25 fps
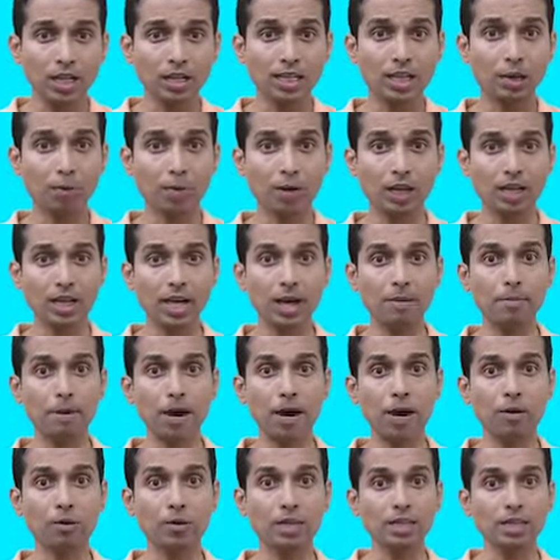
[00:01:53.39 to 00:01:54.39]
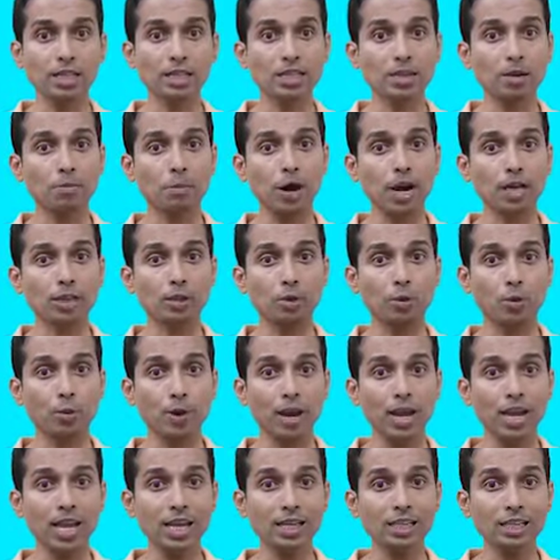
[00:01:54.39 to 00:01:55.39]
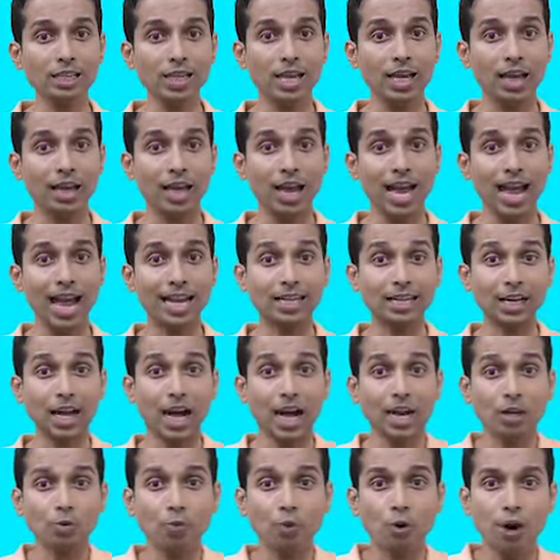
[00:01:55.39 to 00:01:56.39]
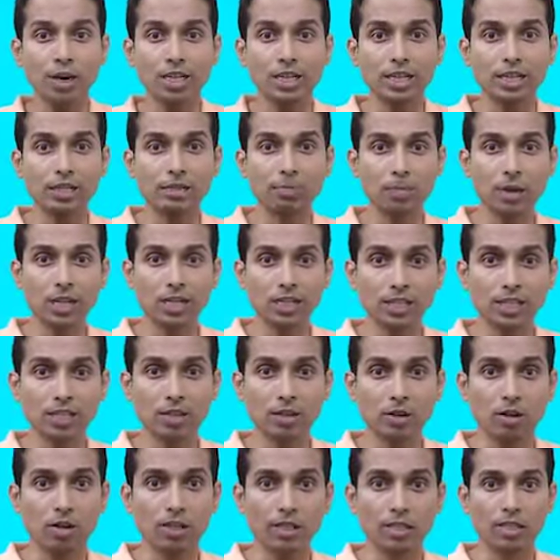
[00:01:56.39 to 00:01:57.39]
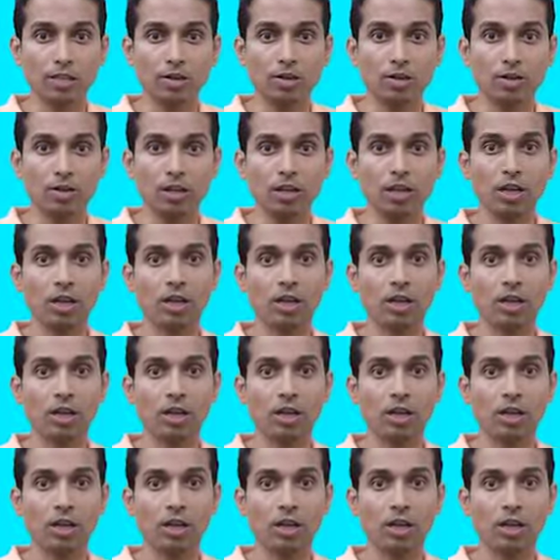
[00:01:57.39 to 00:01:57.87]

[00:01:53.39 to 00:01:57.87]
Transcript: they will come out in some other ways at unwanted places also.